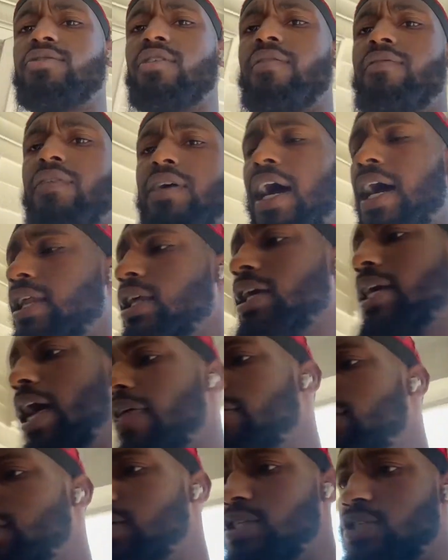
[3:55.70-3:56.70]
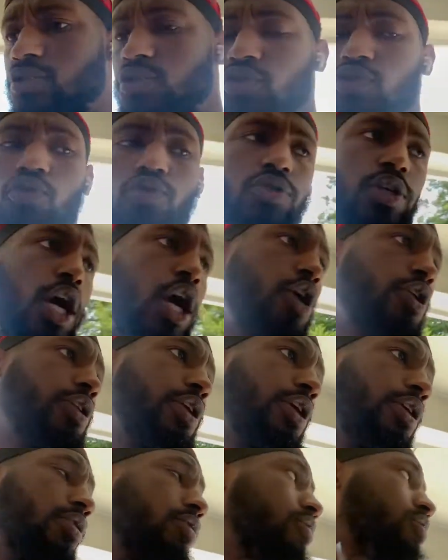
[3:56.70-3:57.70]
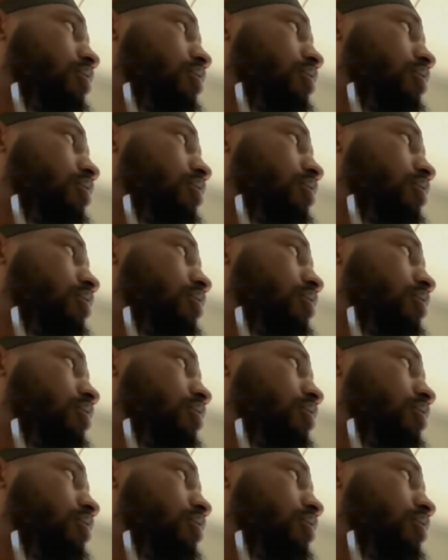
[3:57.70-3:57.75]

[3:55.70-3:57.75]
I forgot to gather these tools earlier.